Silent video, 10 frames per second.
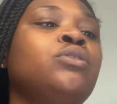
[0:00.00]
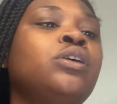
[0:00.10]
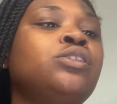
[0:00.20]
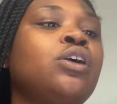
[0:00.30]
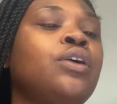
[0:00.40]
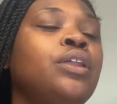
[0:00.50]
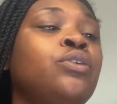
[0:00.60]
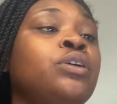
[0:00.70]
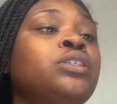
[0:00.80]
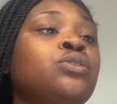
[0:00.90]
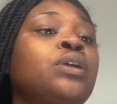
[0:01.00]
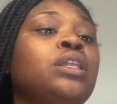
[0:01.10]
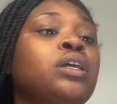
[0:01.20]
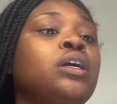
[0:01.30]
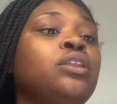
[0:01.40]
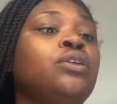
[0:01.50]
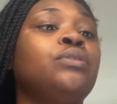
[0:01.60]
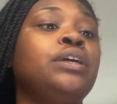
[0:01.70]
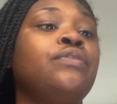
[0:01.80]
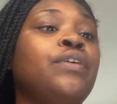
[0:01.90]
yours is going to look a little
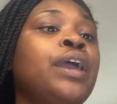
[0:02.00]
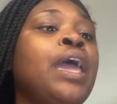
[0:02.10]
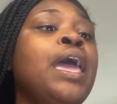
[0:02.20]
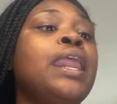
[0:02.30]
different.